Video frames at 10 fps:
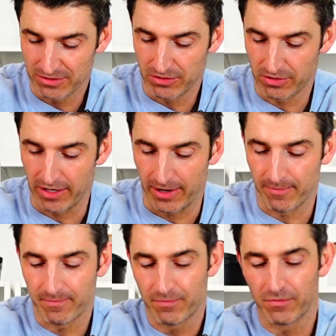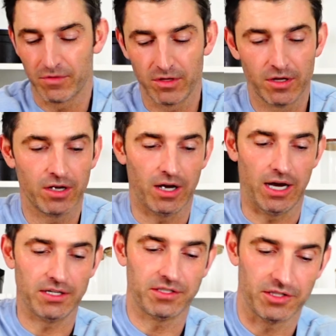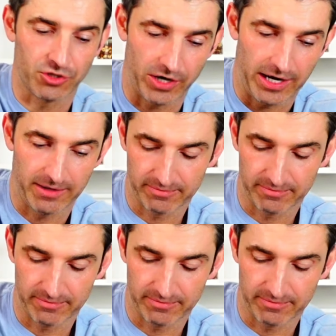Okay, onto the tray.